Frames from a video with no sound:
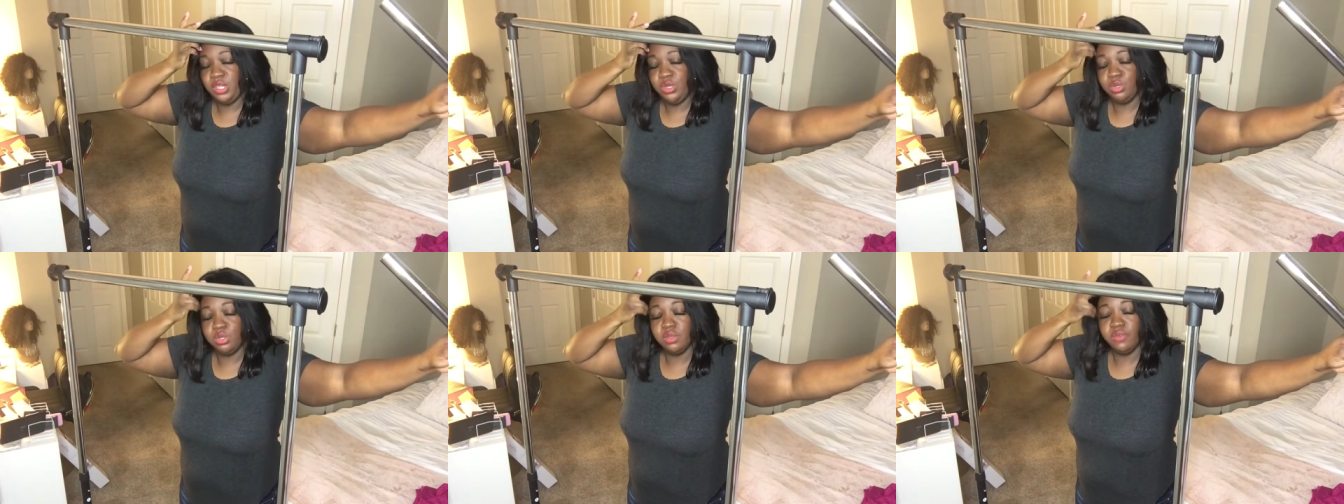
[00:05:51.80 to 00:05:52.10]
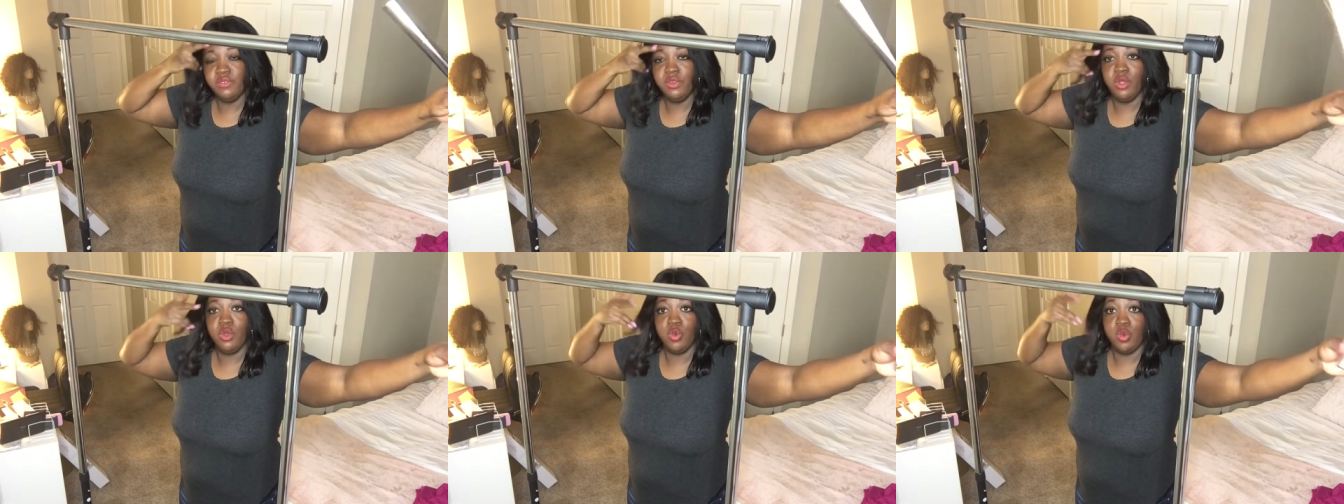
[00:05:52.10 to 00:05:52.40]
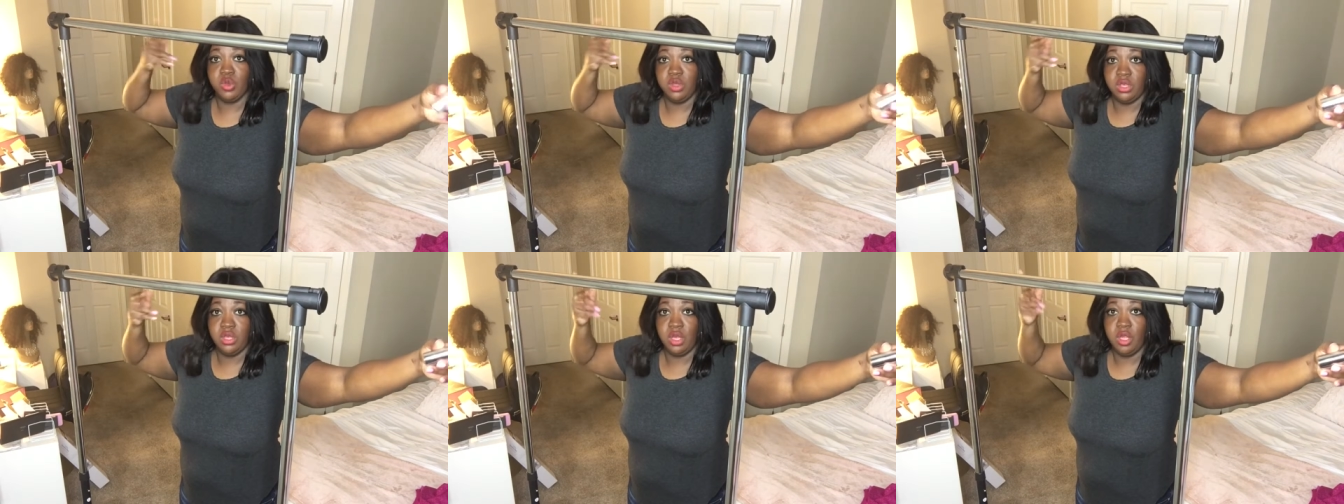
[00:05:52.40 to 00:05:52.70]
using it for a
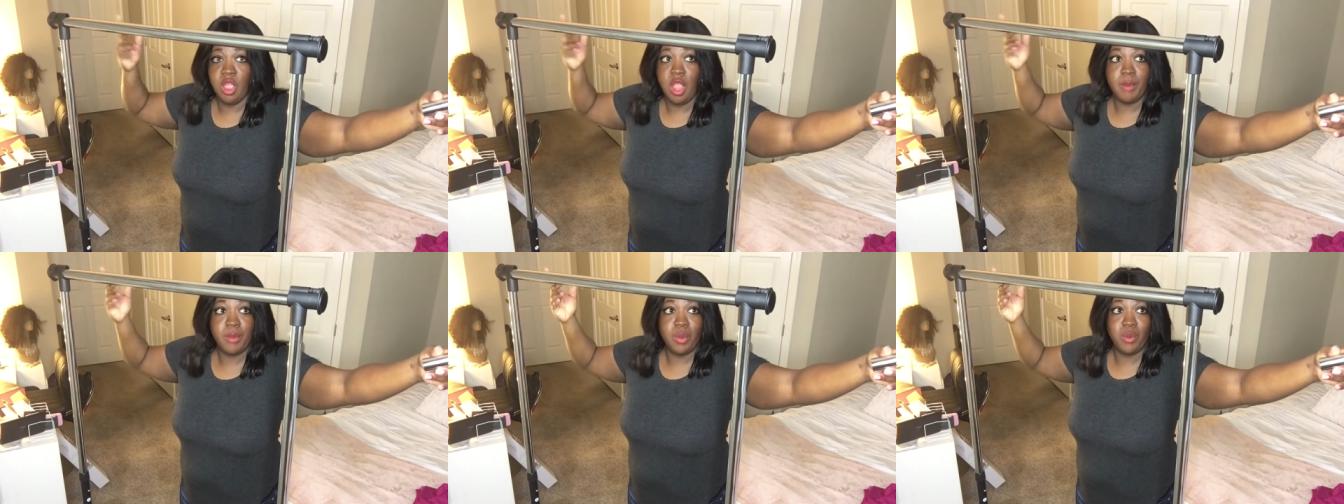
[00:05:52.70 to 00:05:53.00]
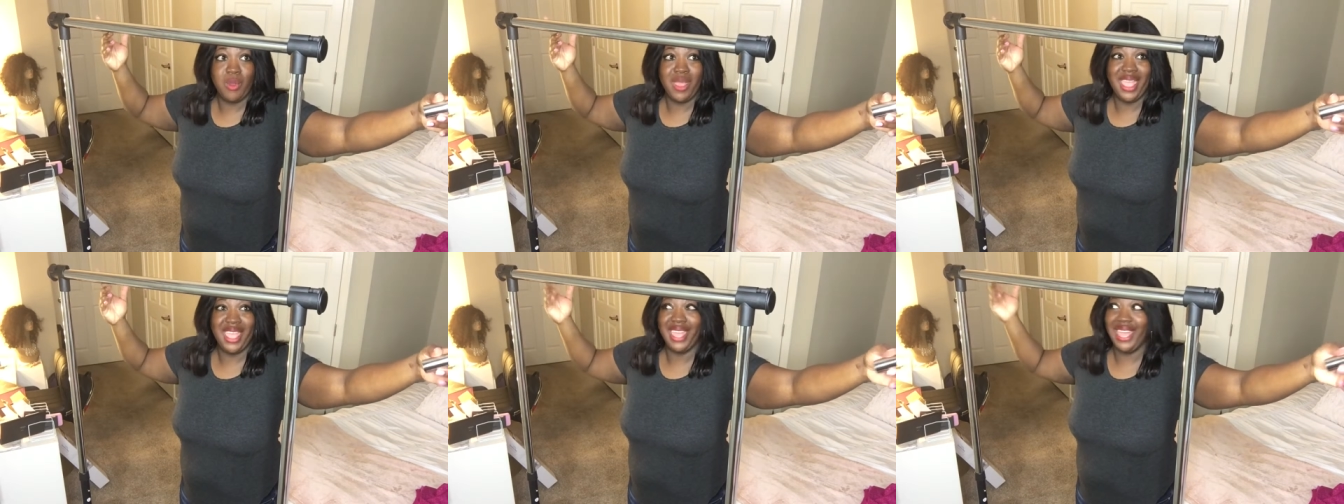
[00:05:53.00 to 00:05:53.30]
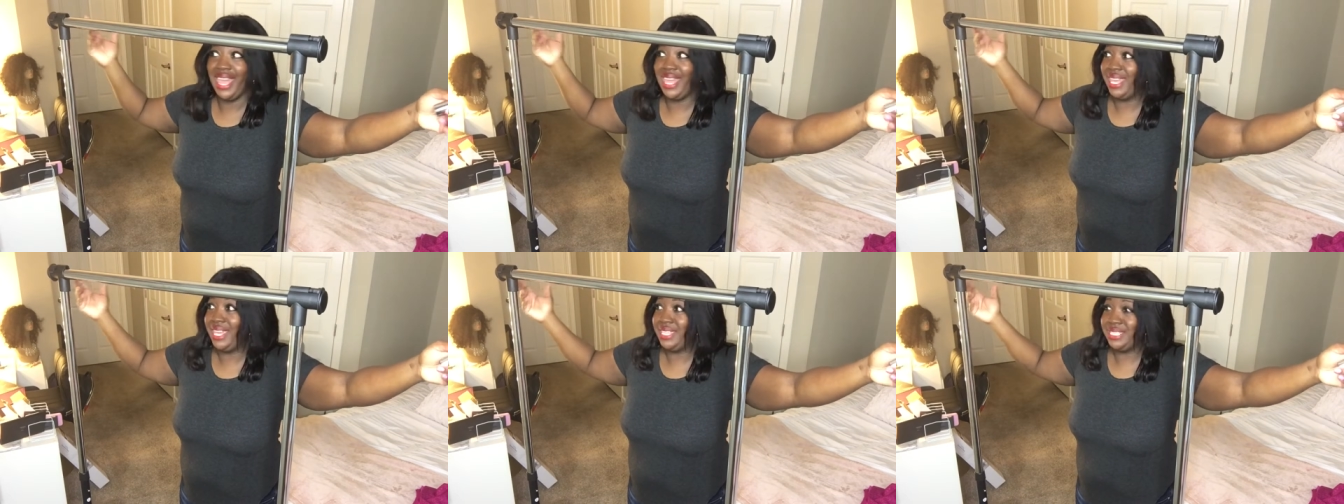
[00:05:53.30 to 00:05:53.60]
real garment rack,
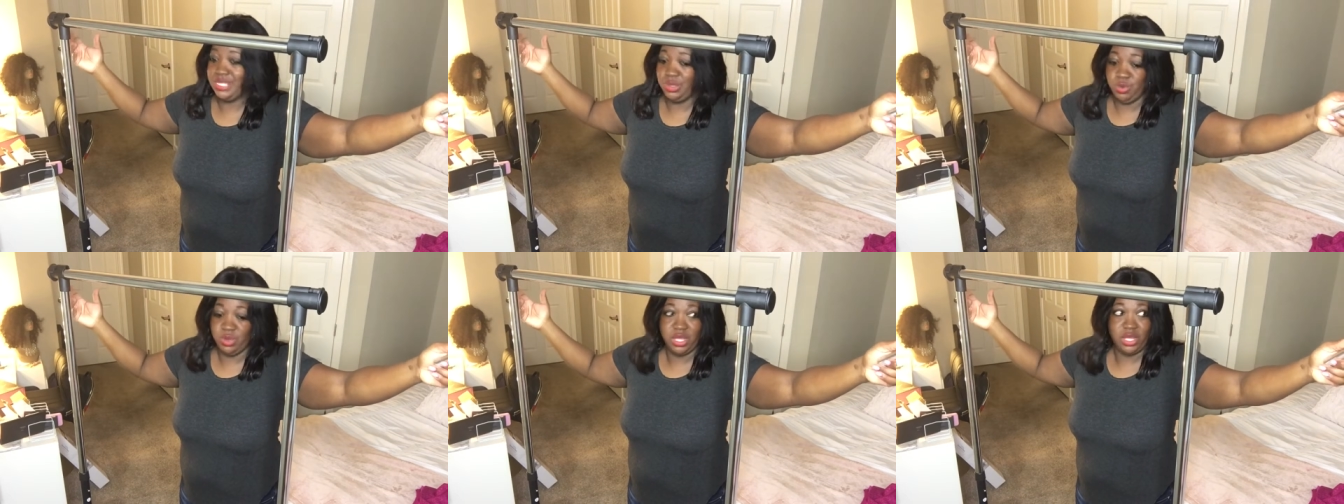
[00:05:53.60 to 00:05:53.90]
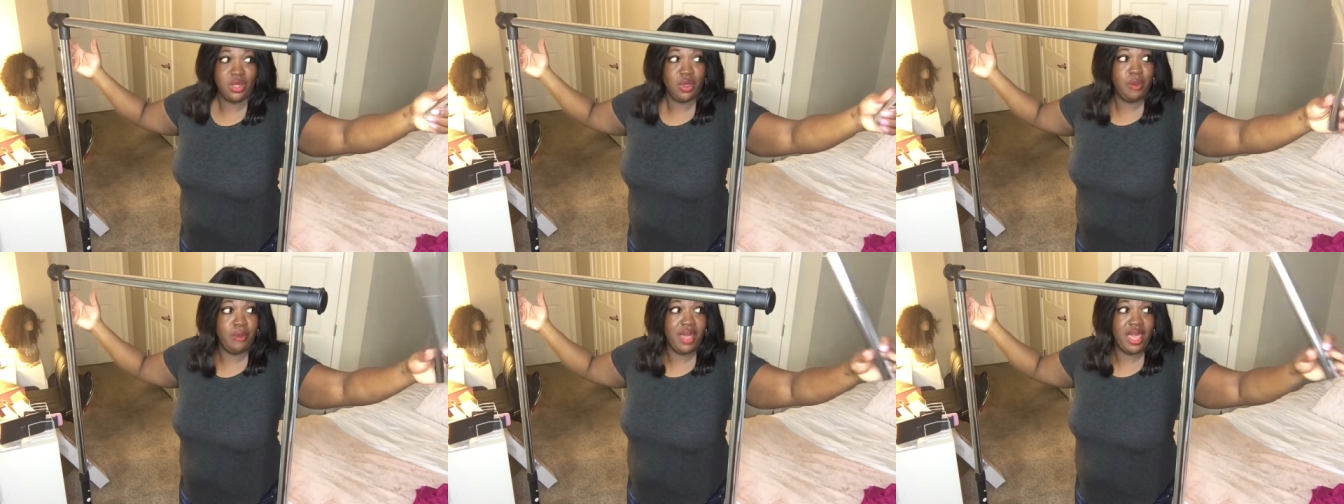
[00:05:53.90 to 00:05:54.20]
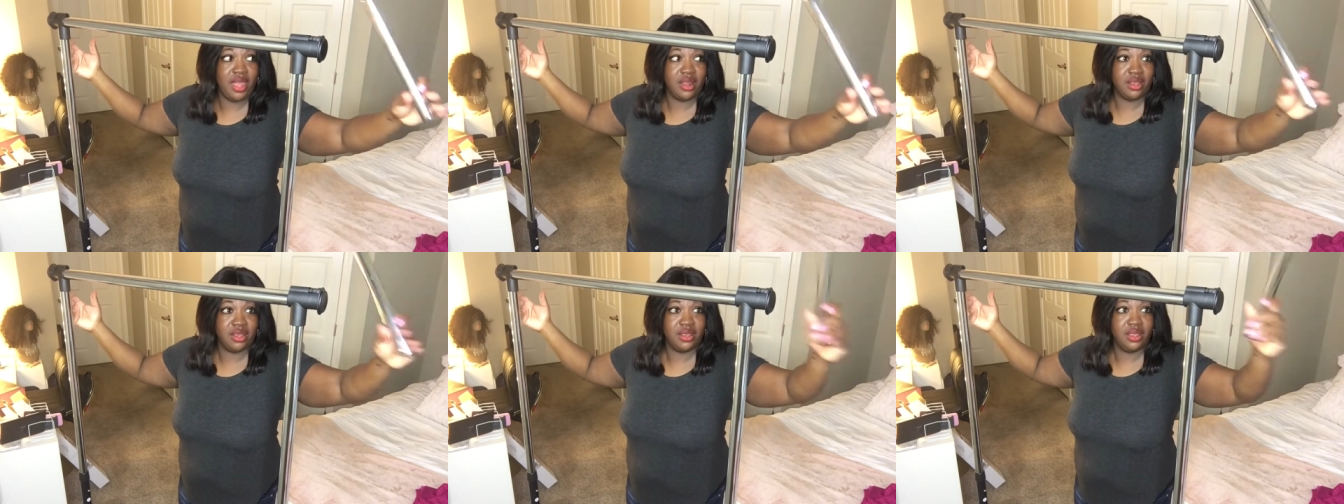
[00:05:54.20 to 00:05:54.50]
I guess it really don't
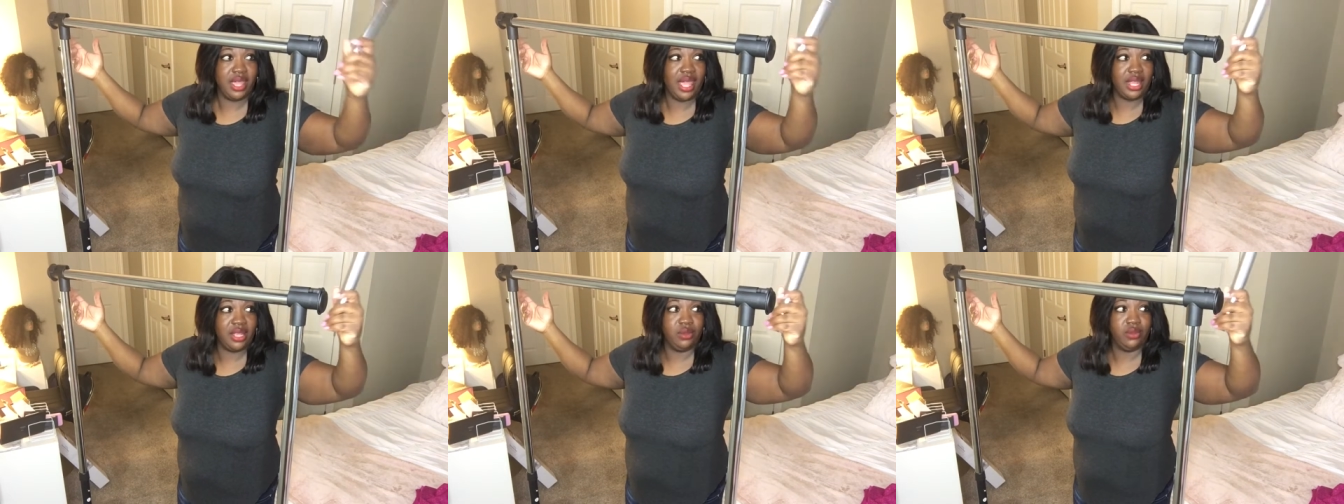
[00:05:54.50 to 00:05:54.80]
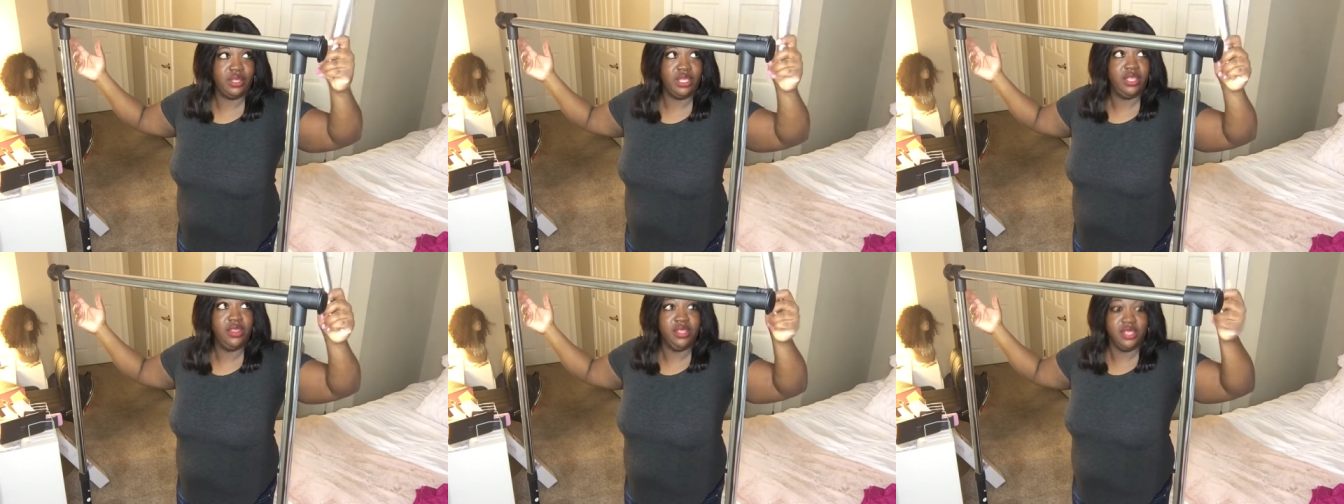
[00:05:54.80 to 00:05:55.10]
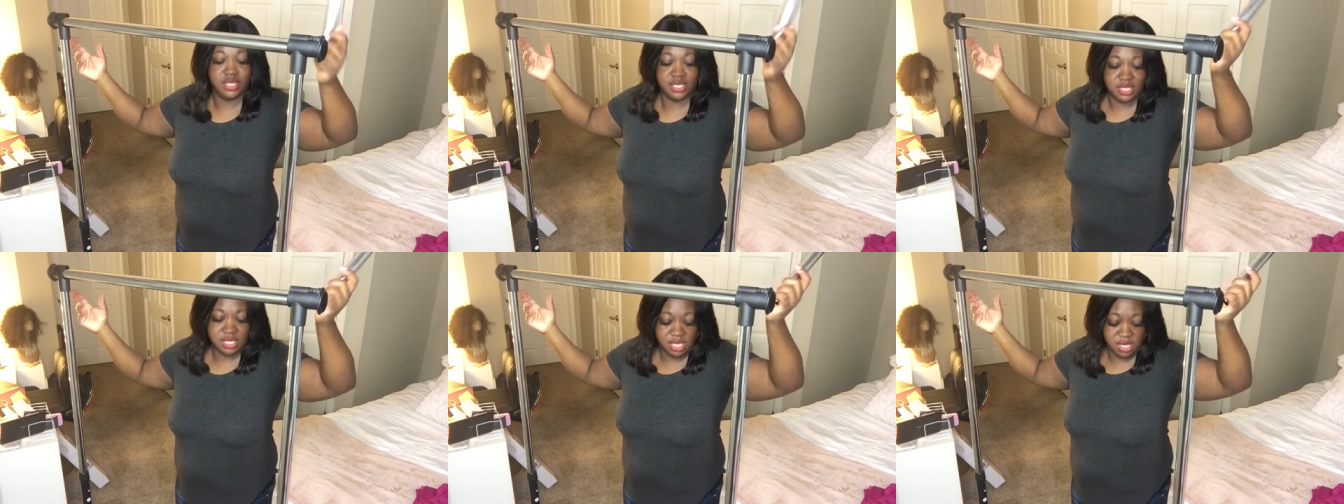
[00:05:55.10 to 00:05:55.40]
matter. I don't need the
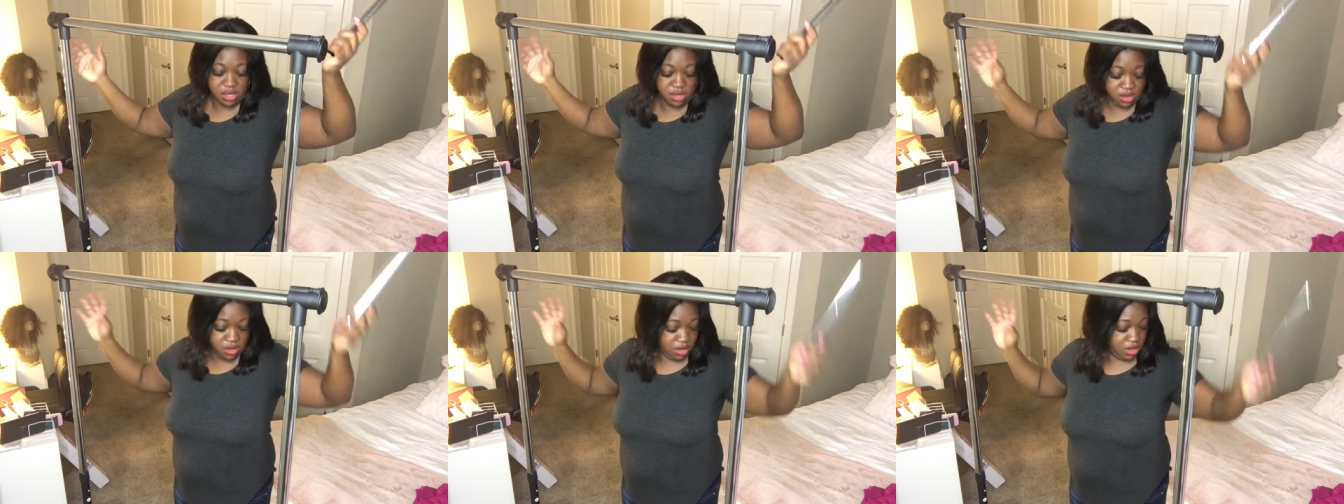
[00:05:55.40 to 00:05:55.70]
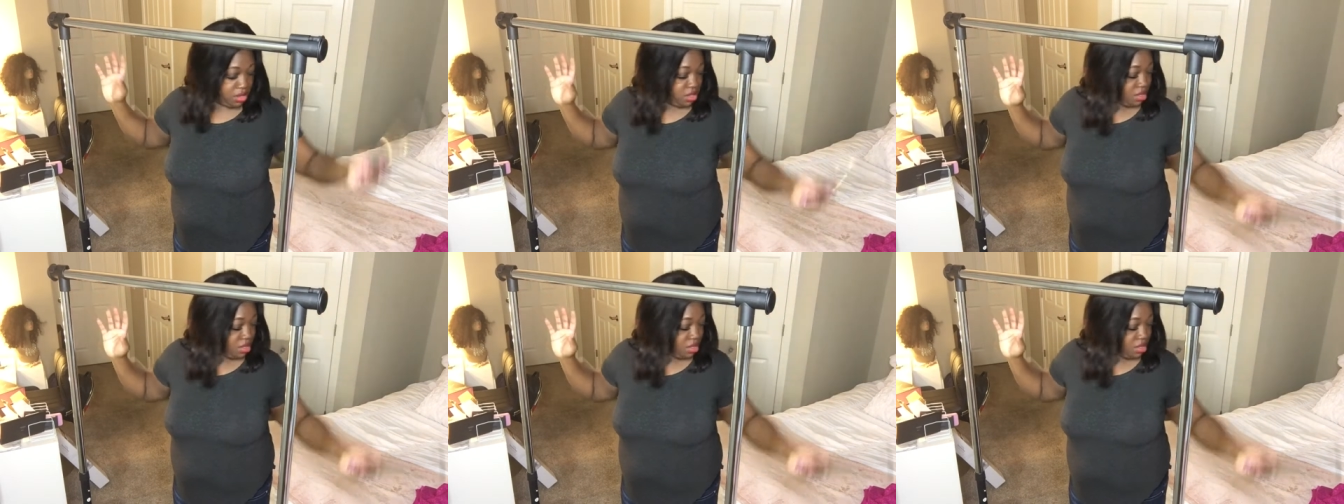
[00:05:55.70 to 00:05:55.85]
extender.